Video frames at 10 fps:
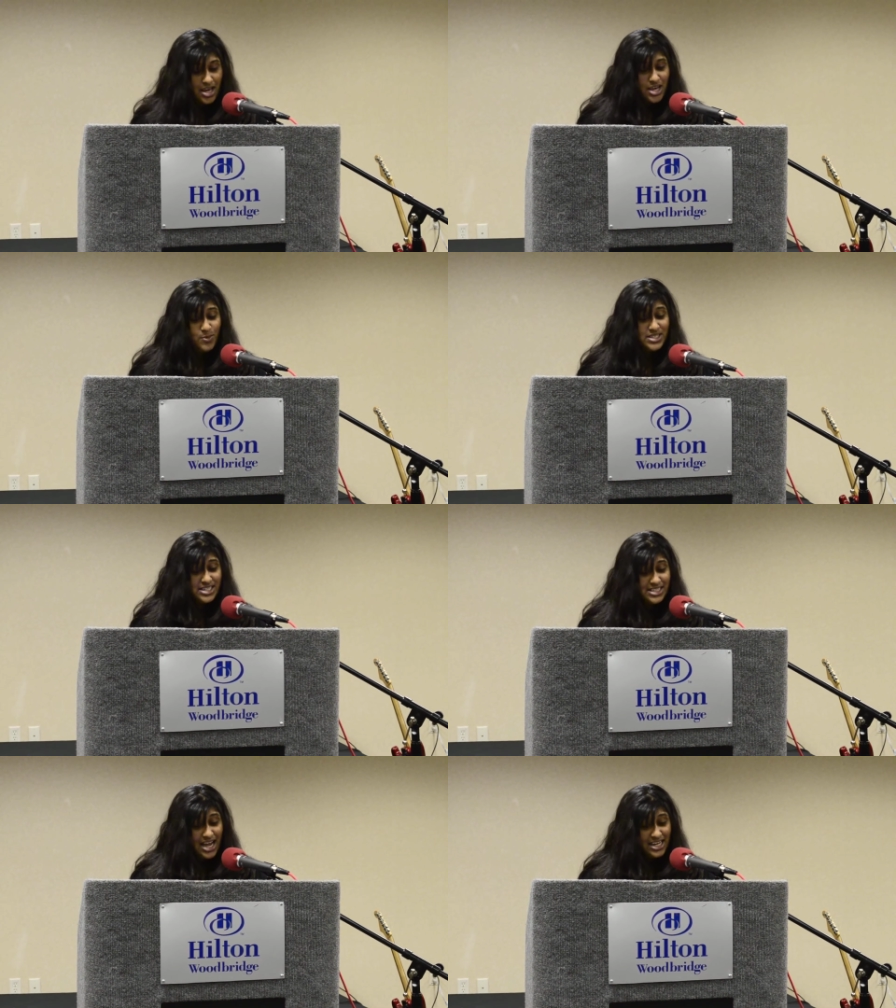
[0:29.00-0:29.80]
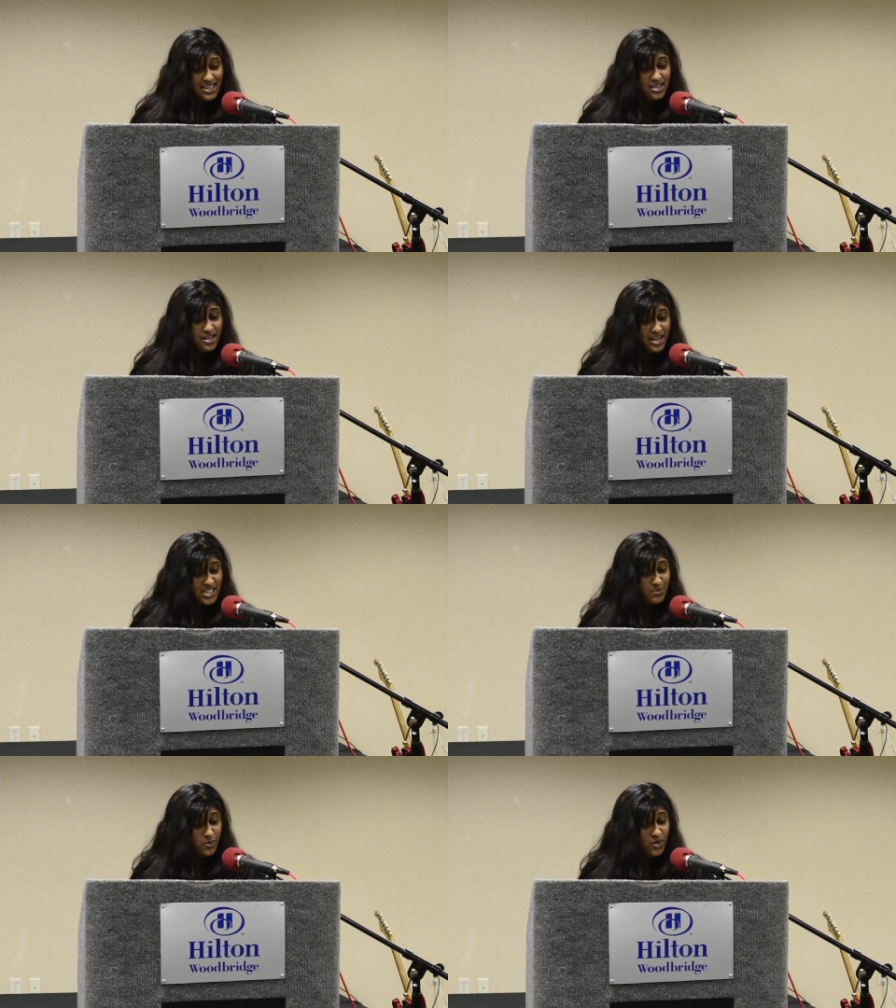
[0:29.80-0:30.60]
It was decided that the
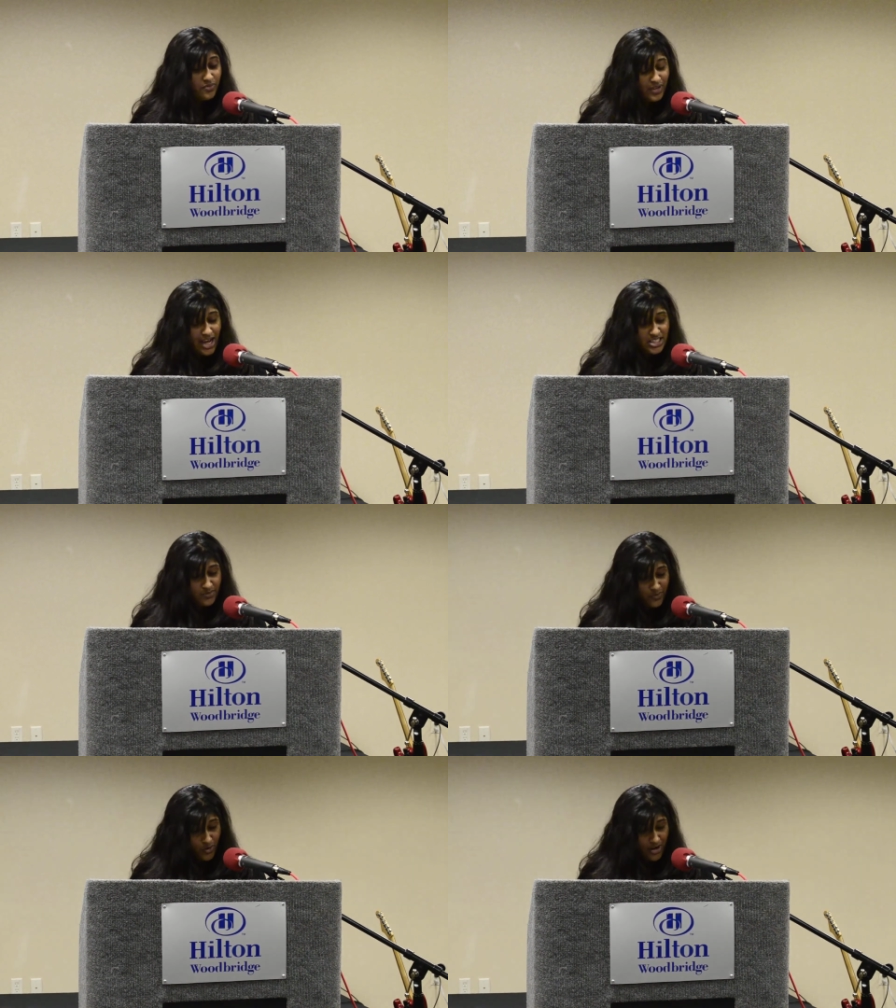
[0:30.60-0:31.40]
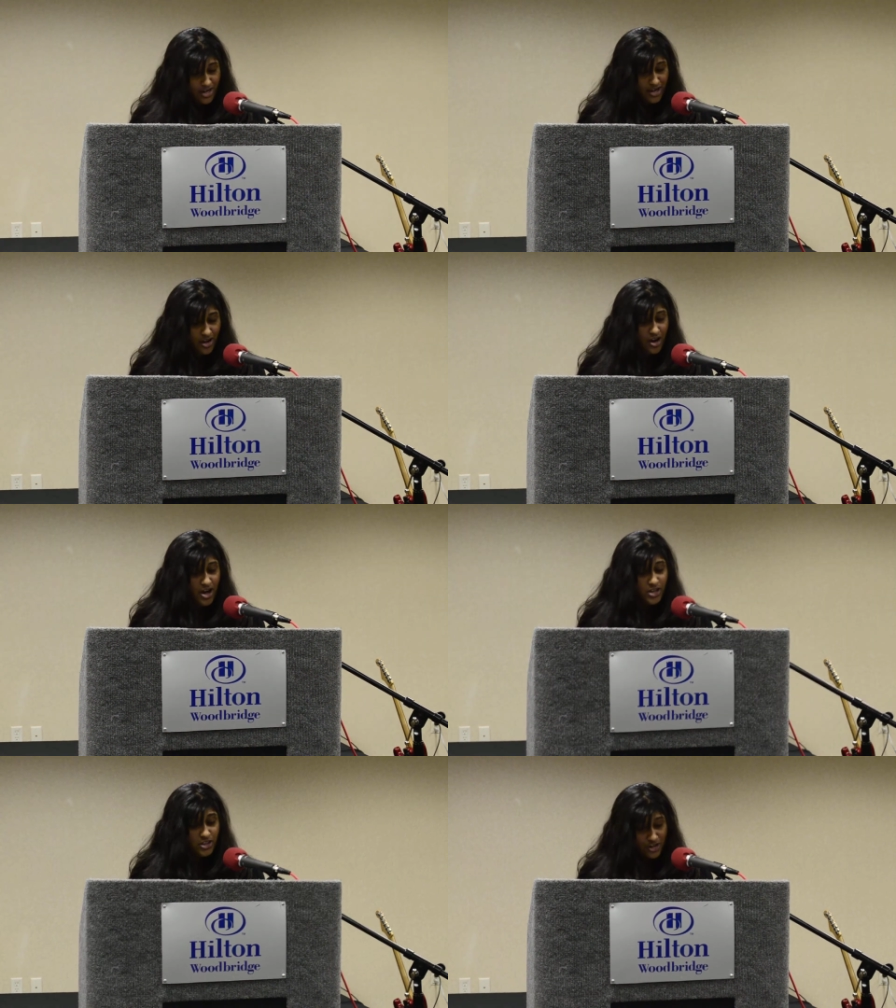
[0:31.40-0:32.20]
husband would fly to Florida on
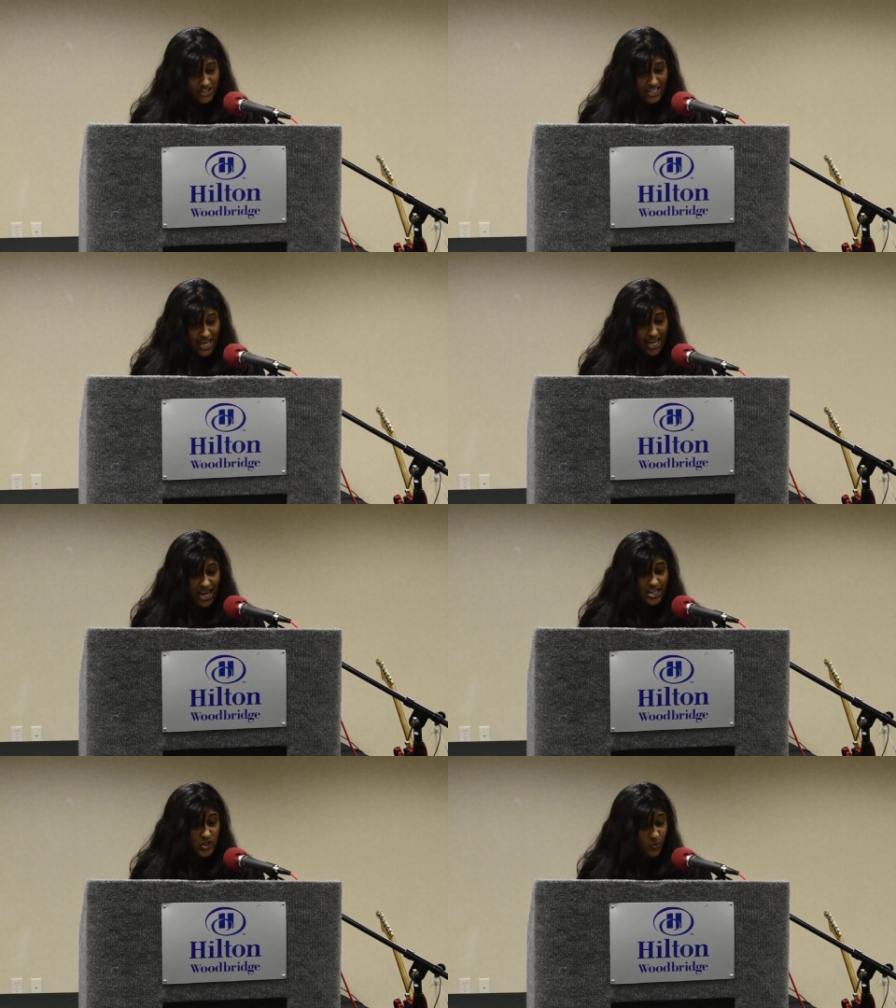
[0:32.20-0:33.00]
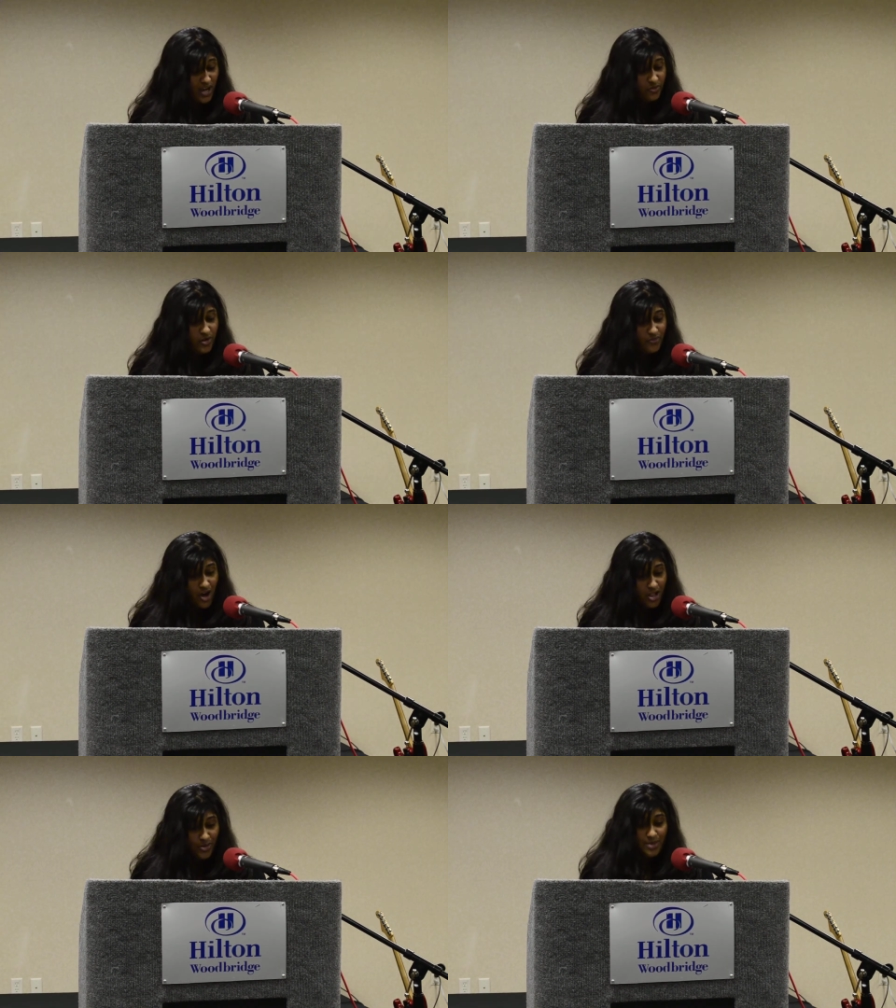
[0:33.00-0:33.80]
the Thursday and his wife would
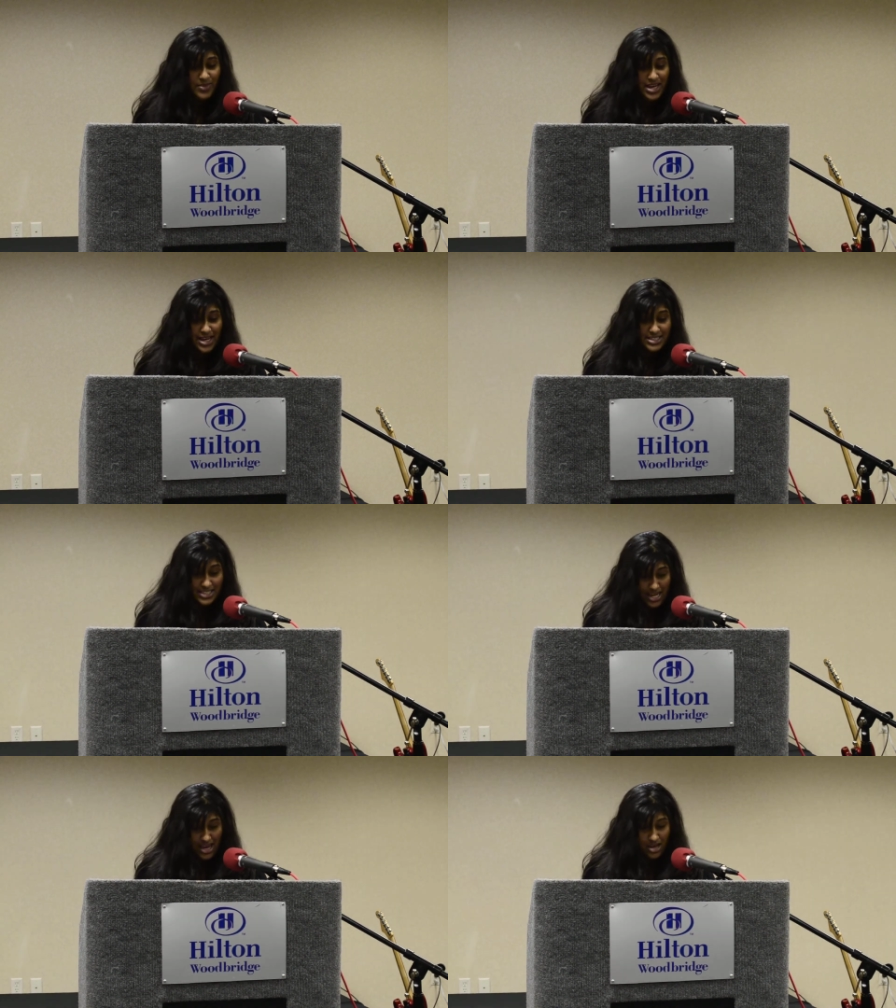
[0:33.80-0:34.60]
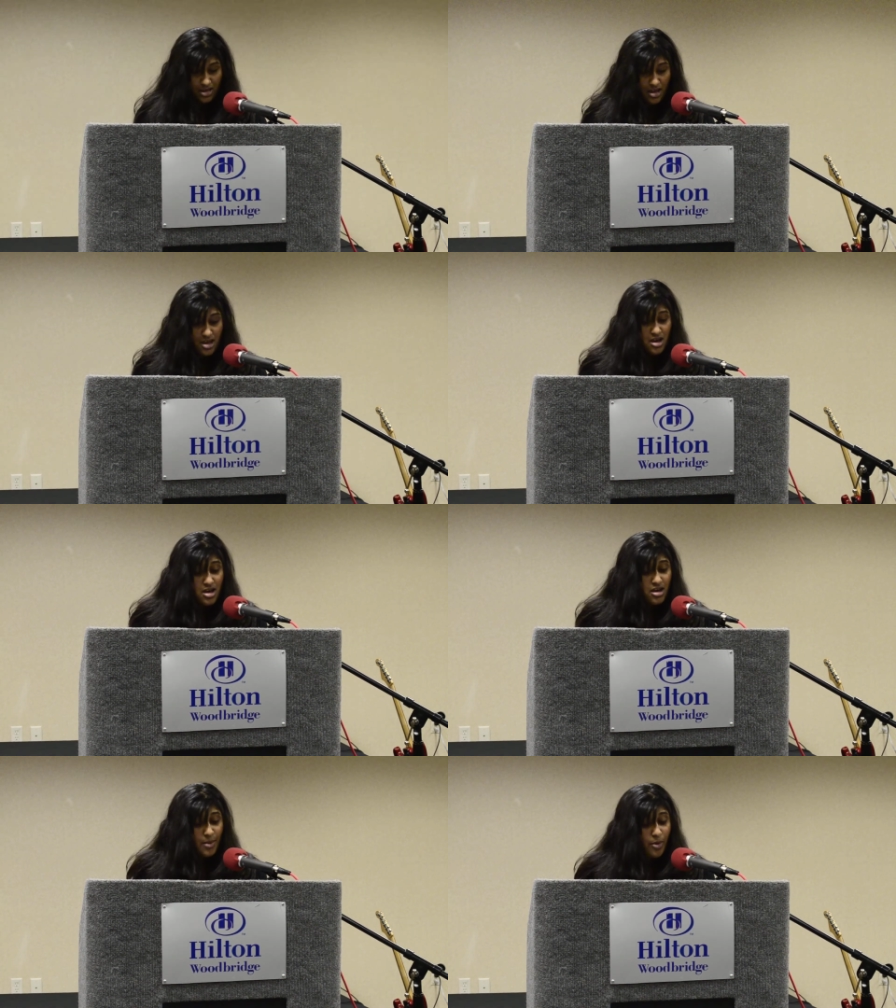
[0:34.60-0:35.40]
follow him the next day.
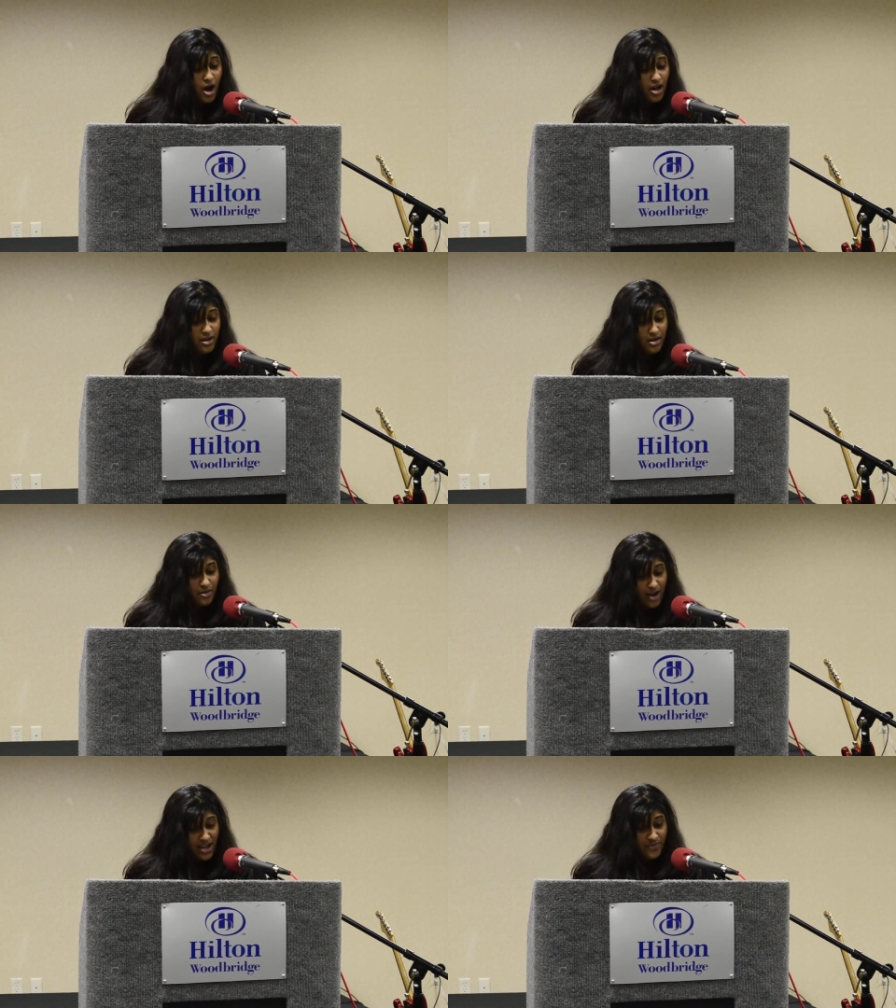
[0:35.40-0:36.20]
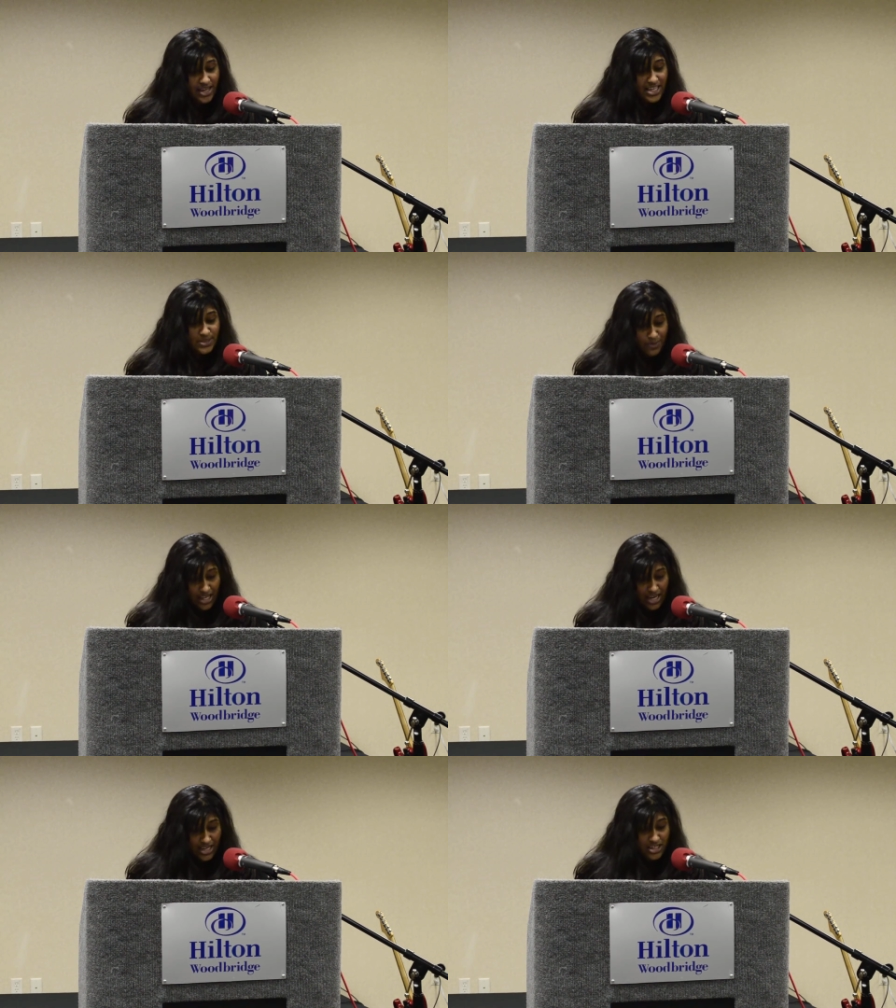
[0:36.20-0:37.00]
Upon arriving as
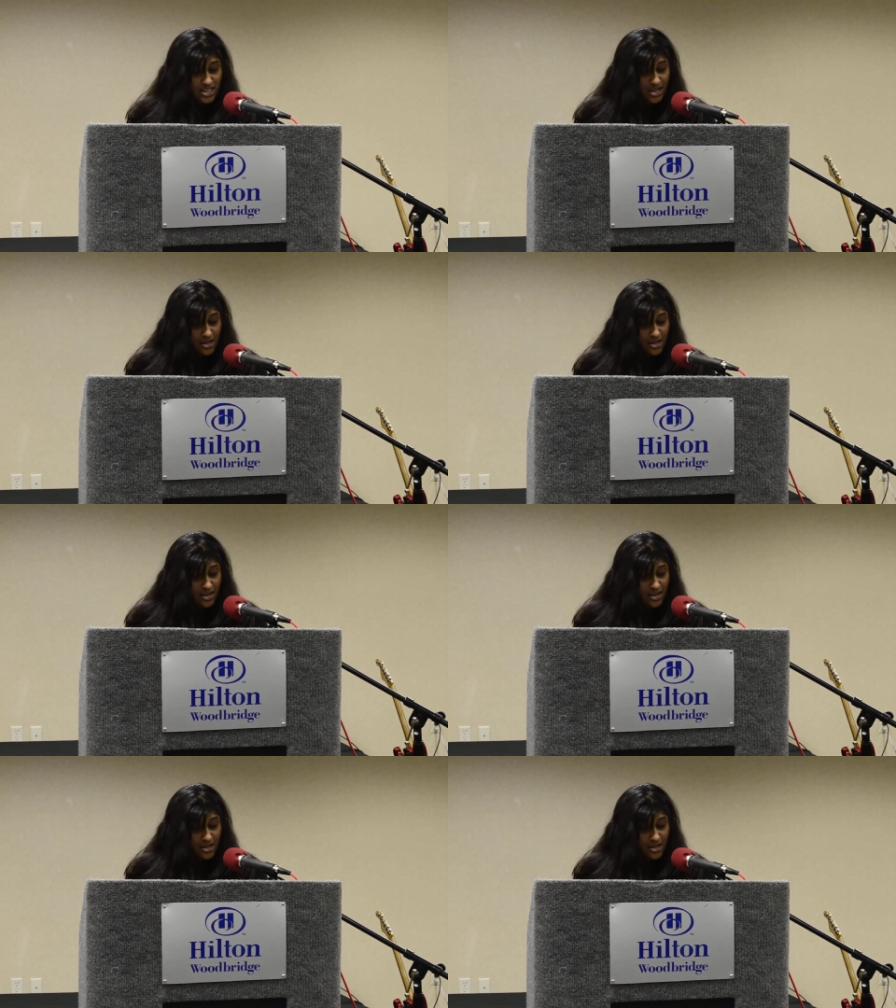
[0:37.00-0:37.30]
planned,